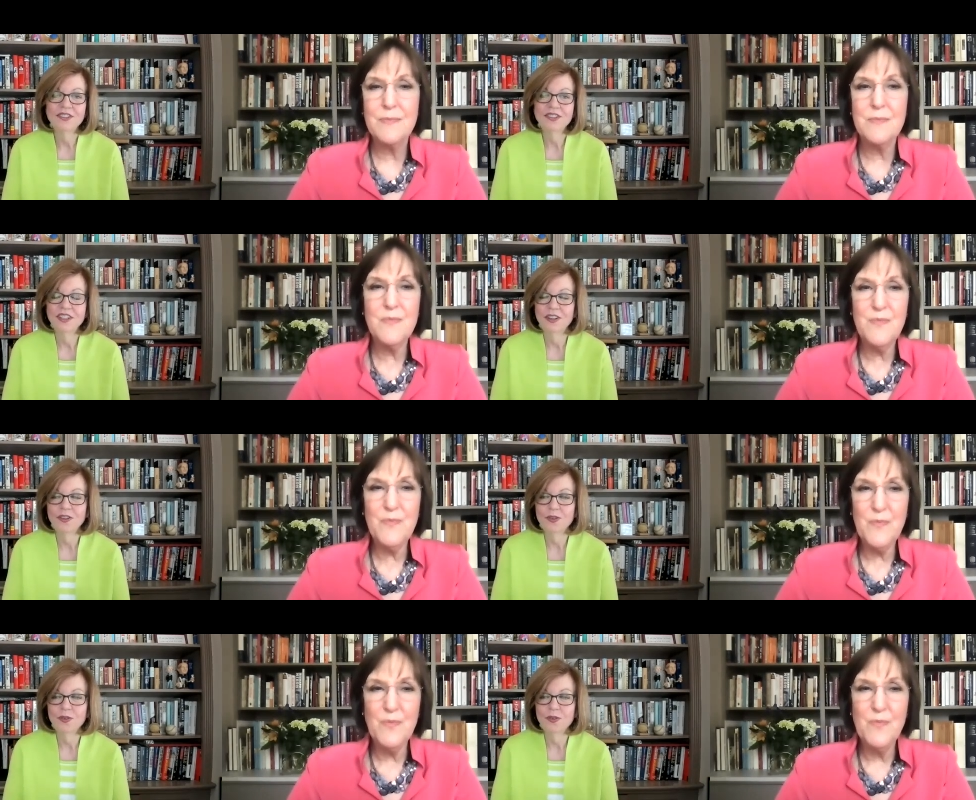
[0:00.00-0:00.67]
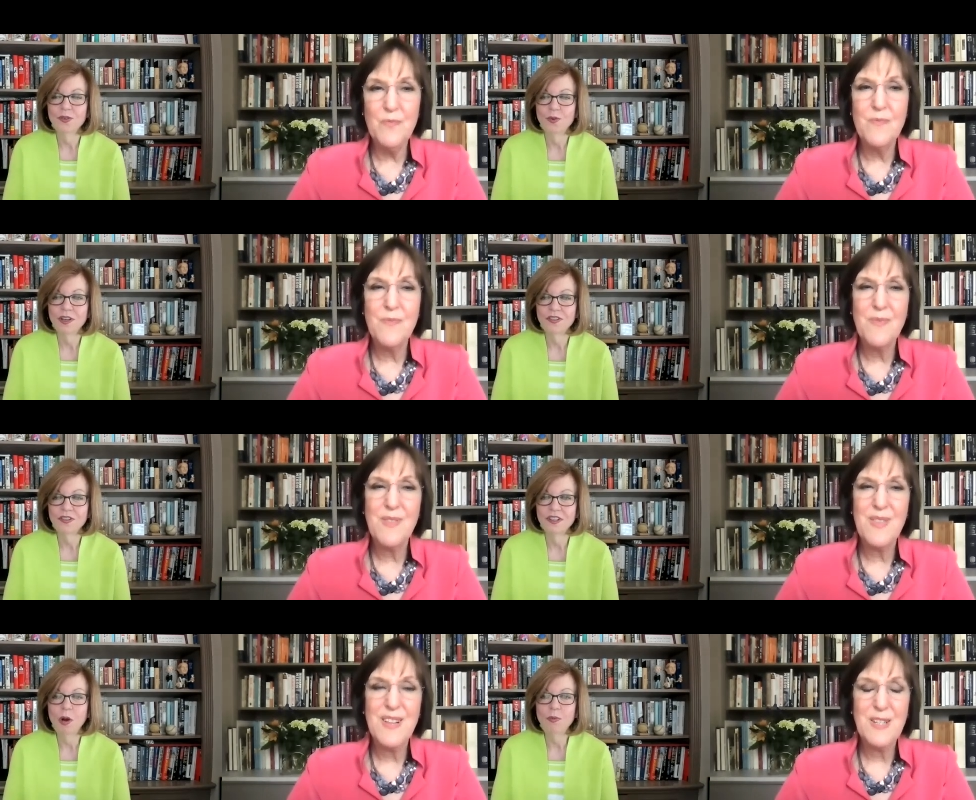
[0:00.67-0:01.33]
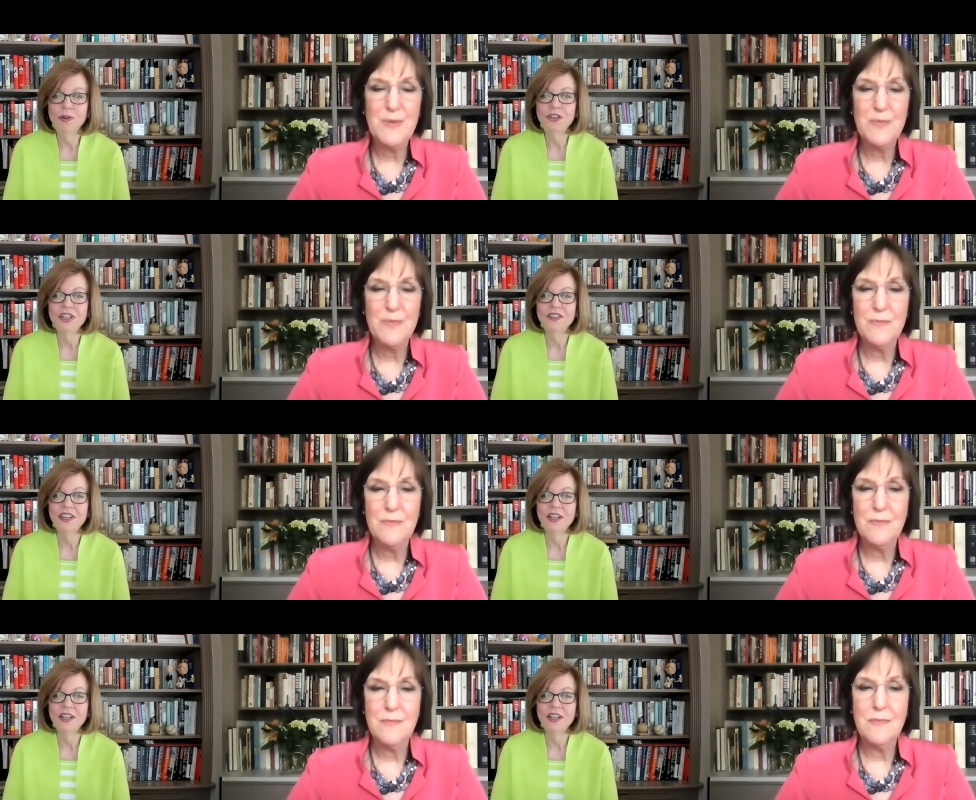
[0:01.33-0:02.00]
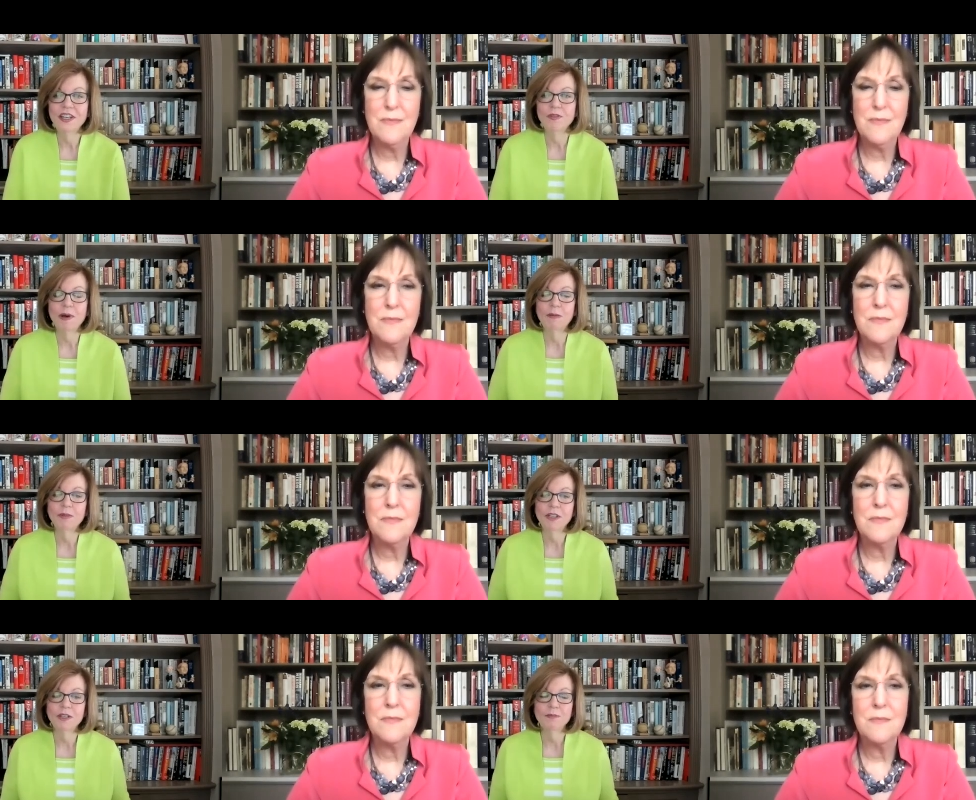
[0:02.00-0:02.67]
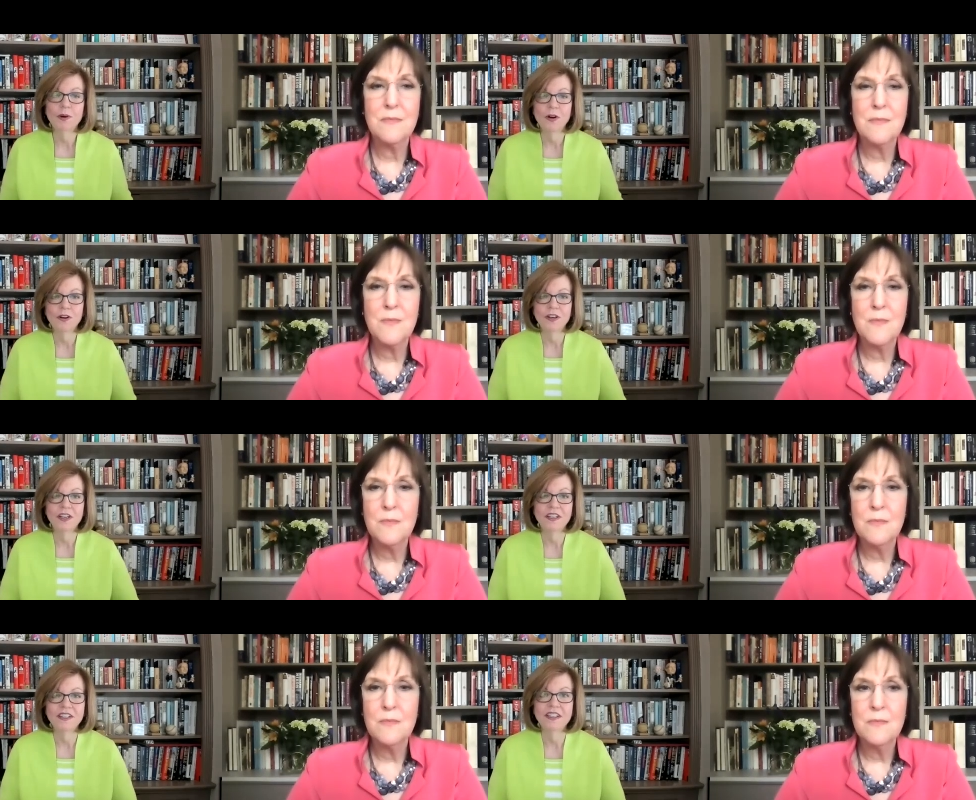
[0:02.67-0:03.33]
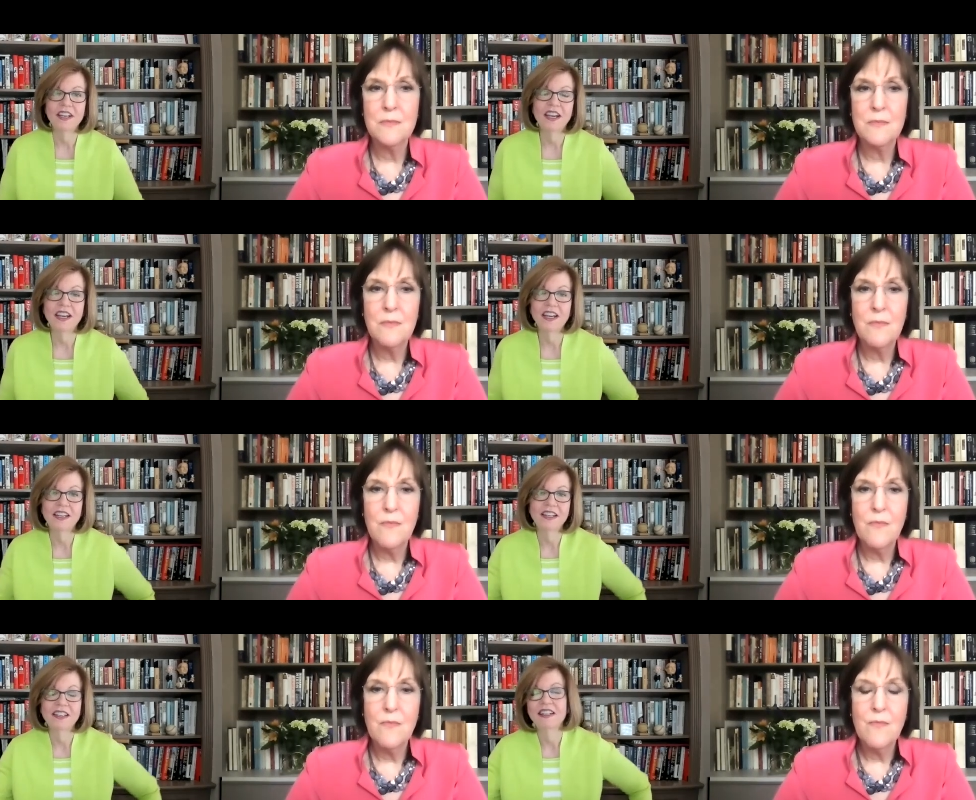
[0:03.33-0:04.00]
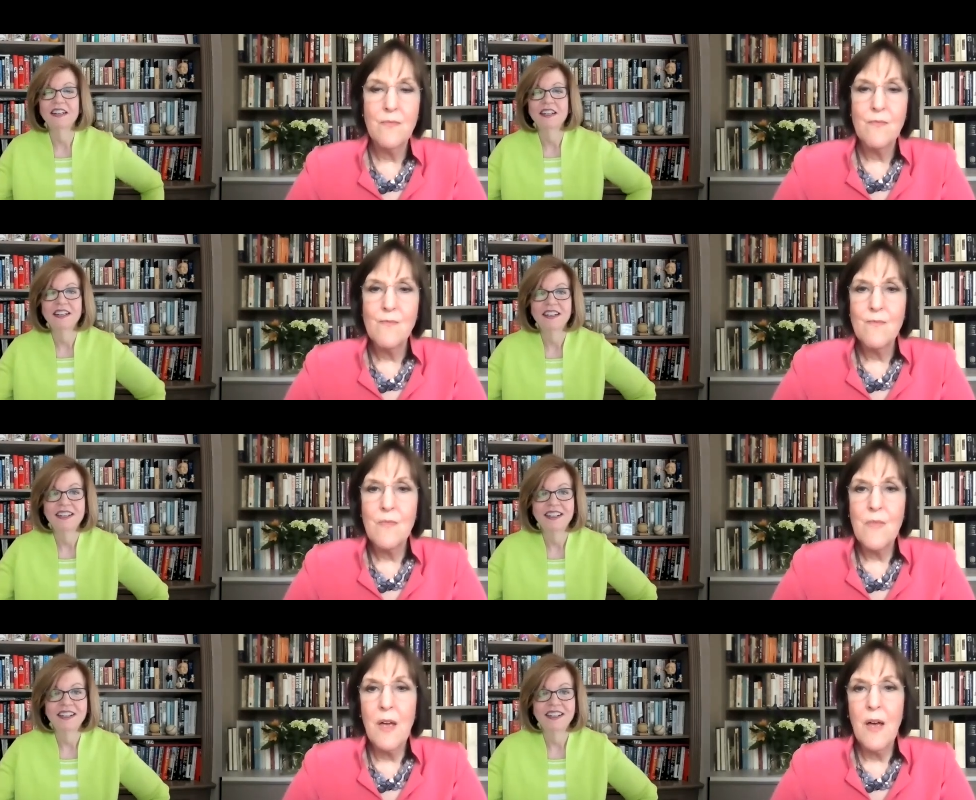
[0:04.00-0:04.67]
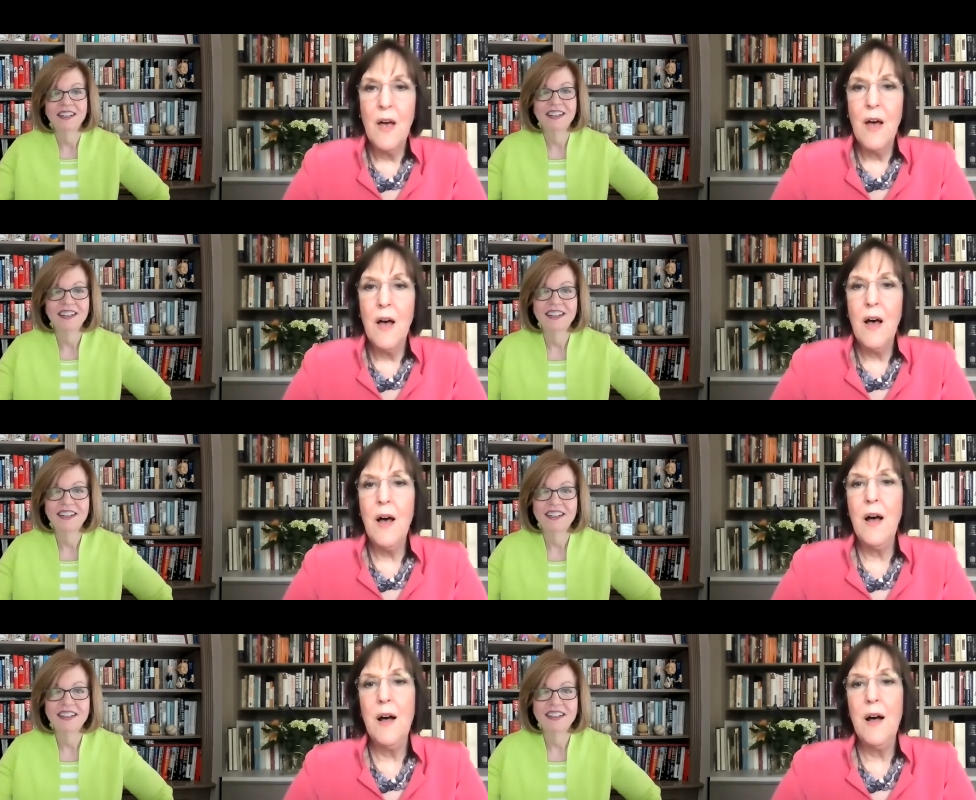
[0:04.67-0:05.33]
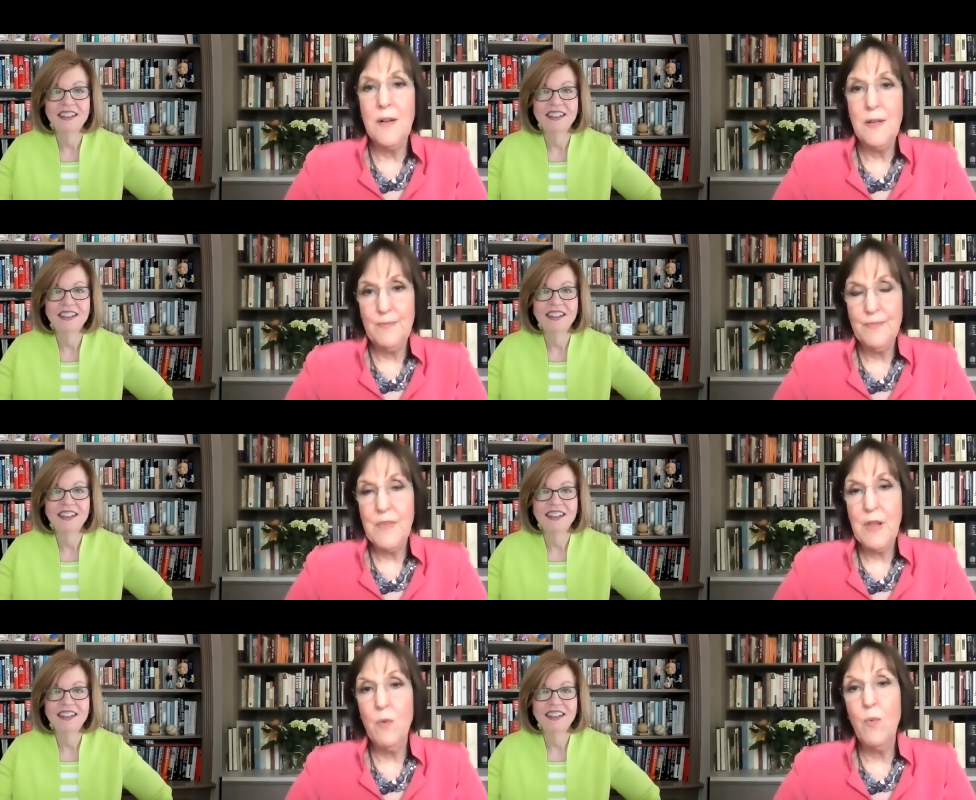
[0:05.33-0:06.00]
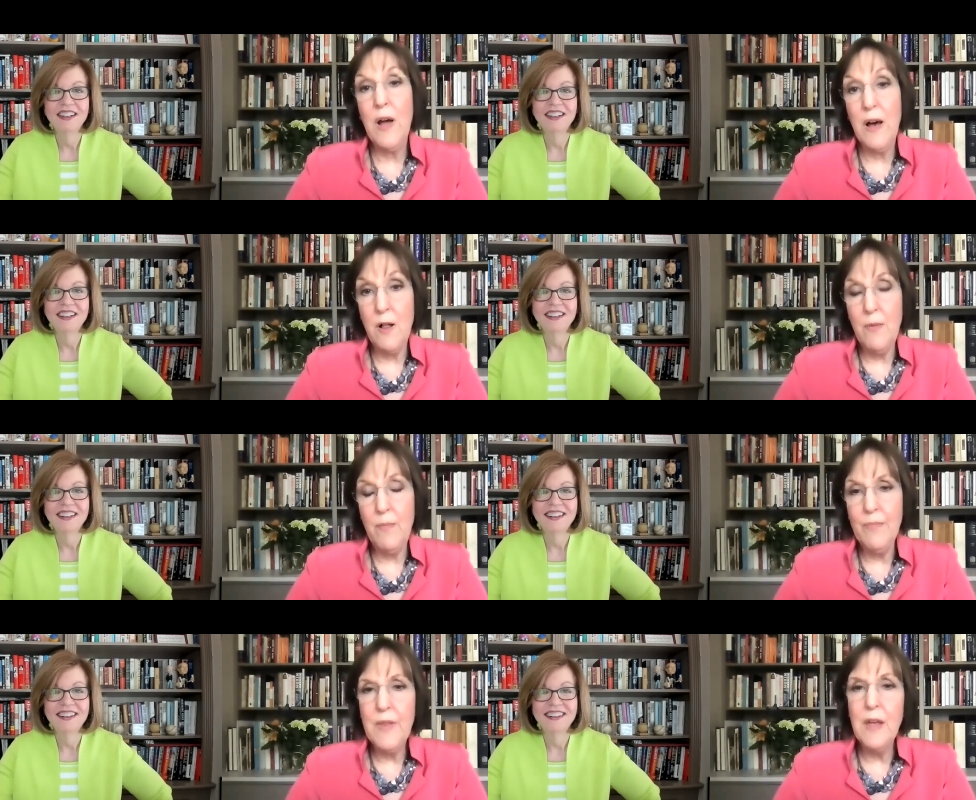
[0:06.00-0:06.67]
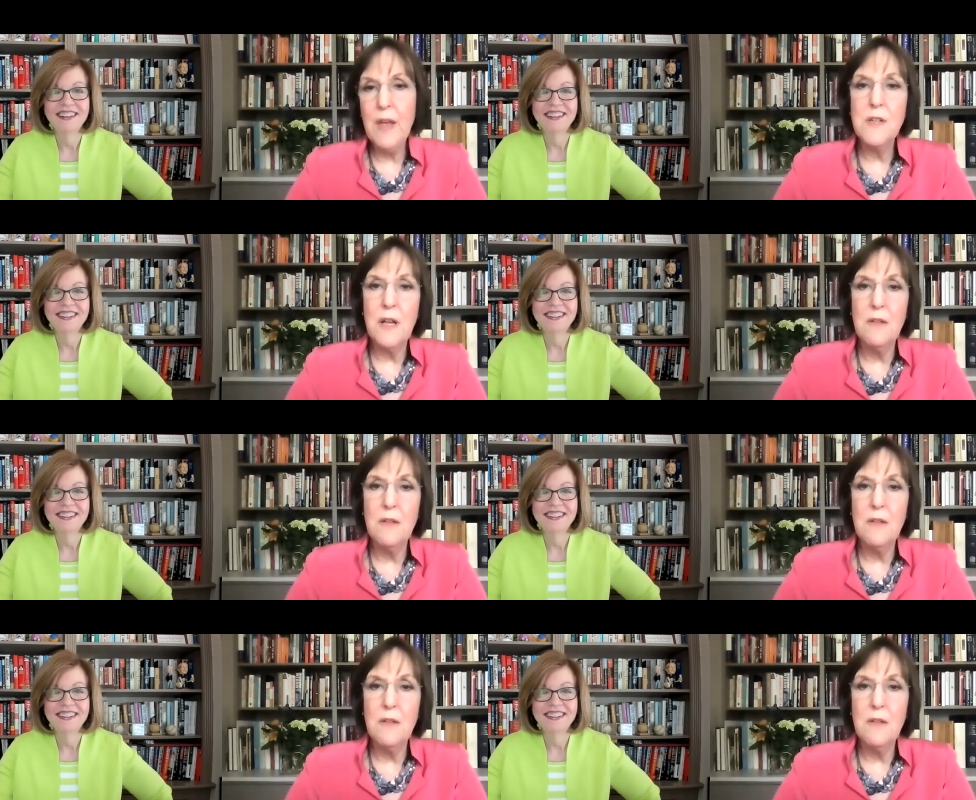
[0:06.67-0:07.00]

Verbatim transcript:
Speaker 1: Here's another question. What would she think of the Republican Party today?
Speaker 2: Uh, well, it,